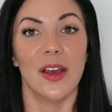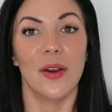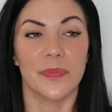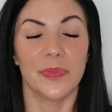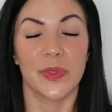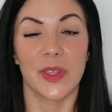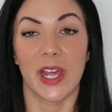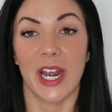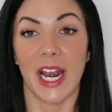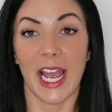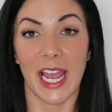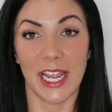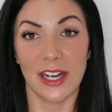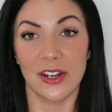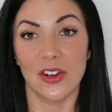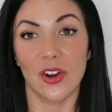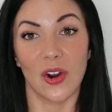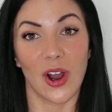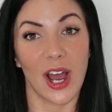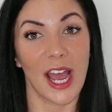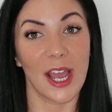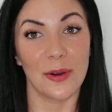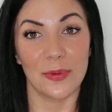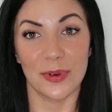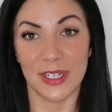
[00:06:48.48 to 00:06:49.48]
that I know
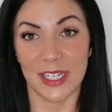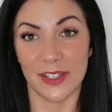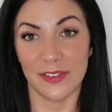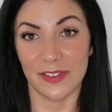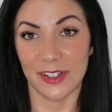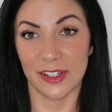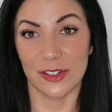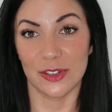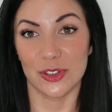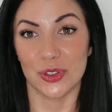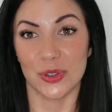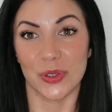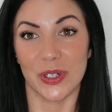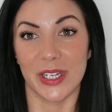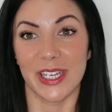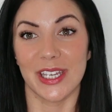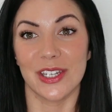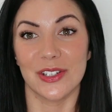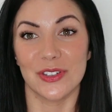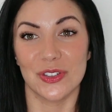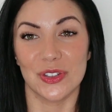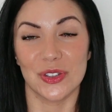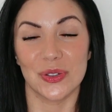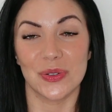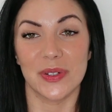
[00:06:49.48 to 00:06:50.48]
I would even enjoy
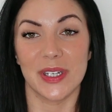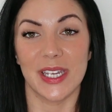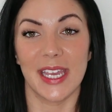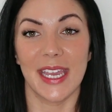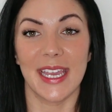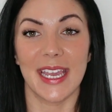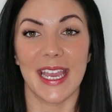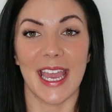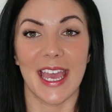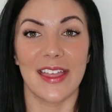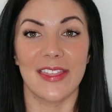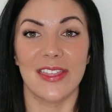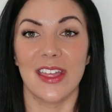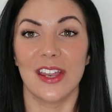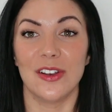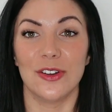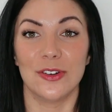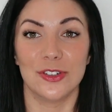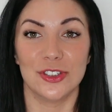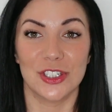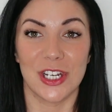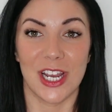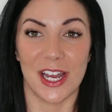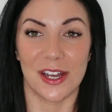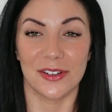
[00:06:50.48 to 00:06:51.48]
doing. And then your
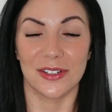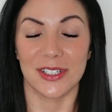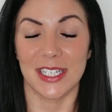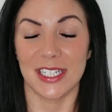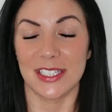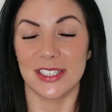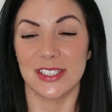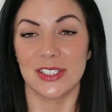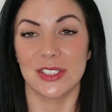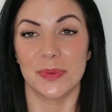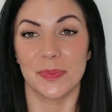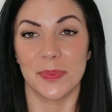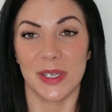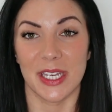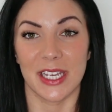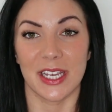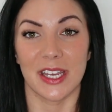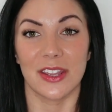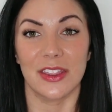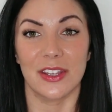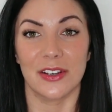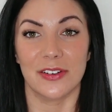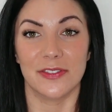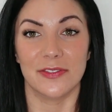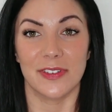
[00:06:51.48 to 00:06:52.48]
child gets to pick
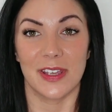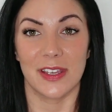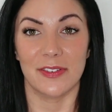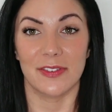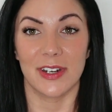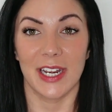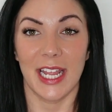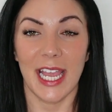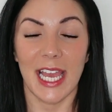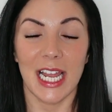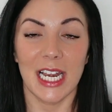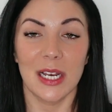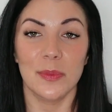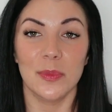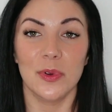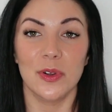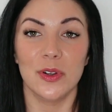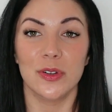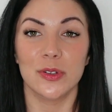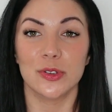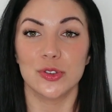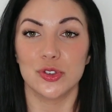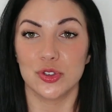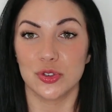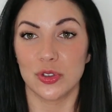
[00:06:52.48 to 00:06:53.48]
their favorite
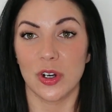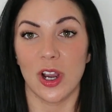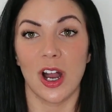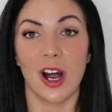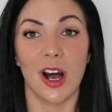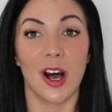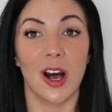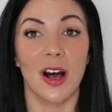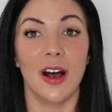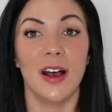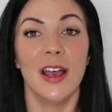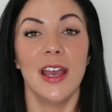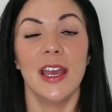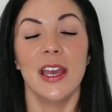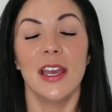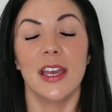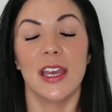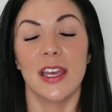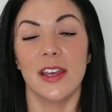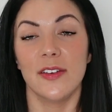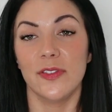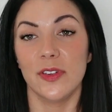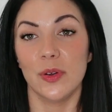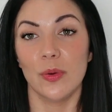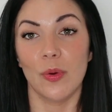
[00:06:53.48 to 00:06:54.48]
animal, draw.
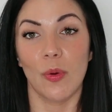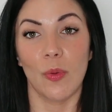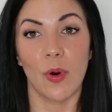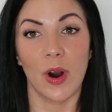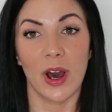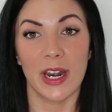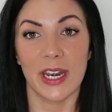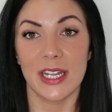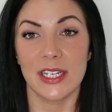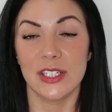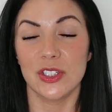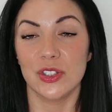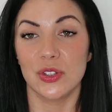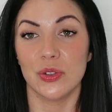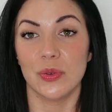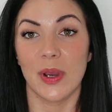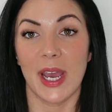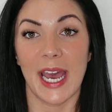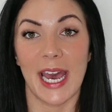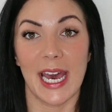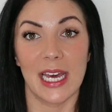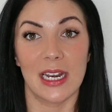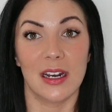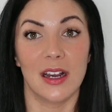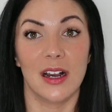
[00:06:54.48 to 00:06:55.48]
If you wanted to
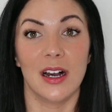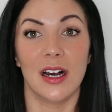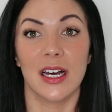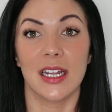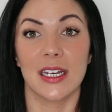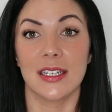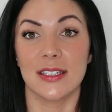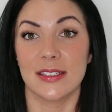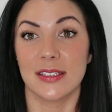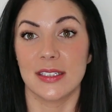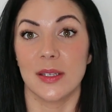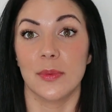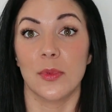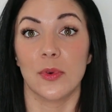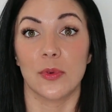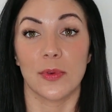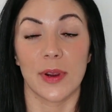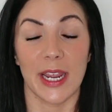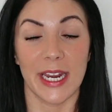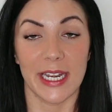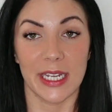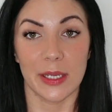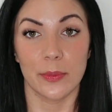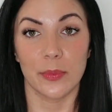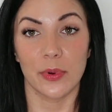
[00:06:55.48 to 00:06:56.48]
add on some
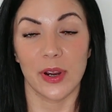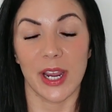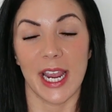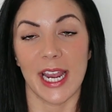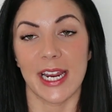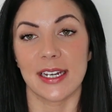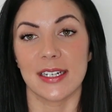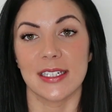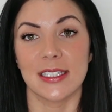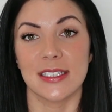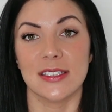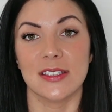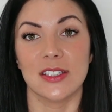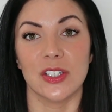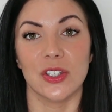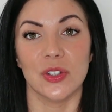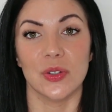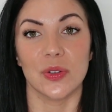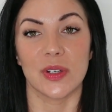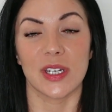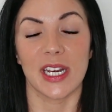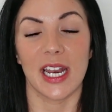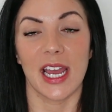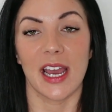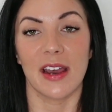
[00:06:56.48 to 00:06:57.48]
writing practice, you
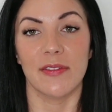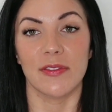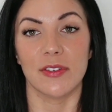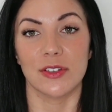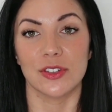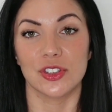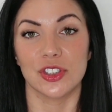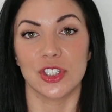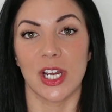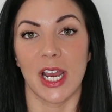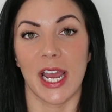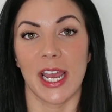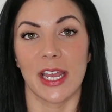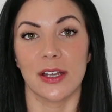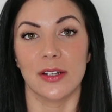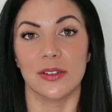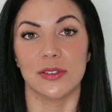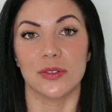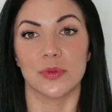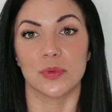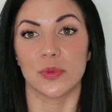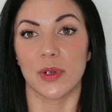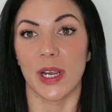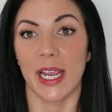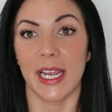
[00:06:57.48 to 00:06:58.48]
could have your child
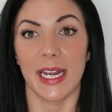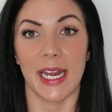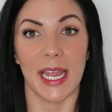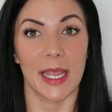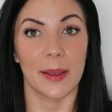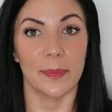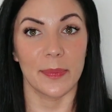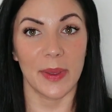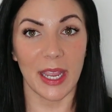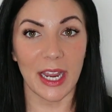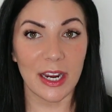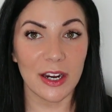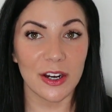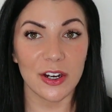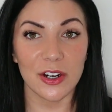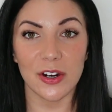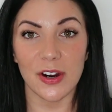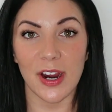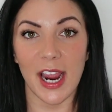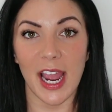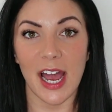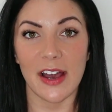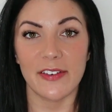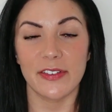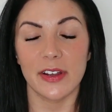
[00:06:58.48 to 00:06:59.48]
write a
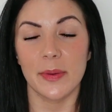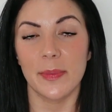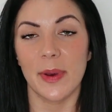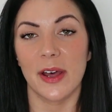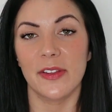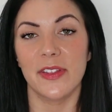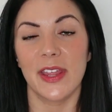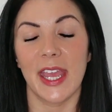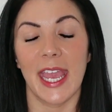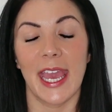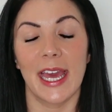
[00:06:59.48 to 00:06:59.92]
paragraph about the